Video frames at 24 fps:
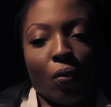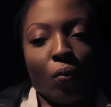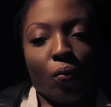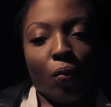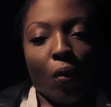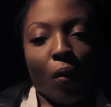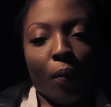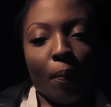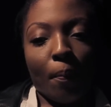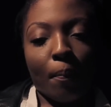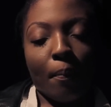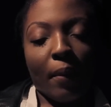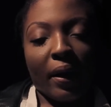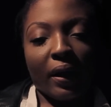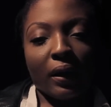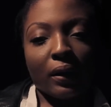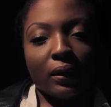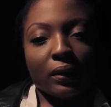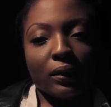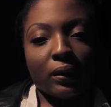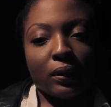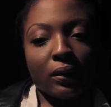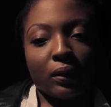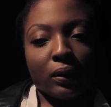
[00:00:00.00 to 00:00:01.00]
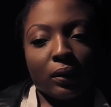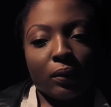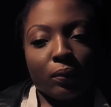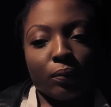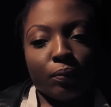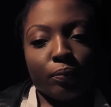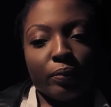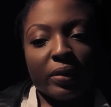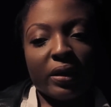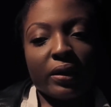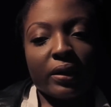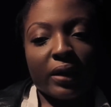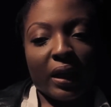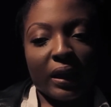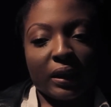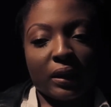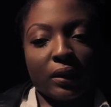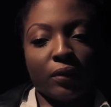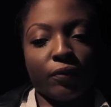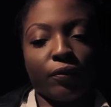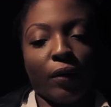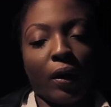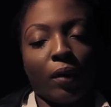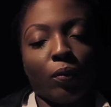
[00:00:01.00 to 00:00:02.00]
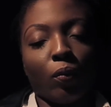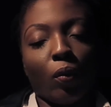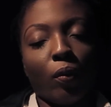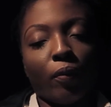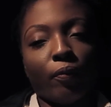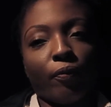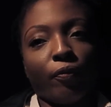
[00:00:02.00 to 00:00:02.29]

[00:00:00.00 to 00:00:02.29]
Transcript: what makes me testify.